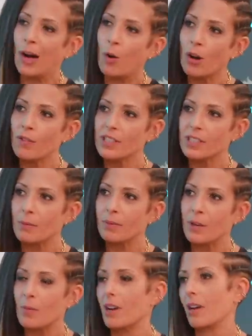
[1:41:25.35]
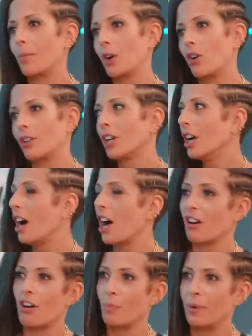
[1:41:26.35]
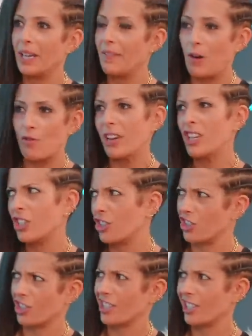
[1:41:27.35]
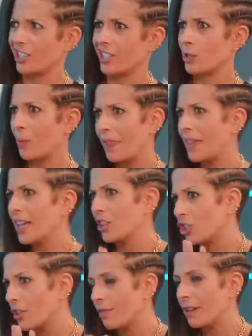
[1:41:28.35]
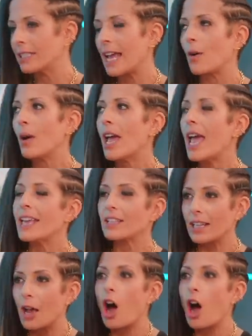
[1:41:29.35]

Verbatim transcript: out over something. We're like, oh my God, I can't believe how crazy she is. I did this one thing and she freaked out. It's like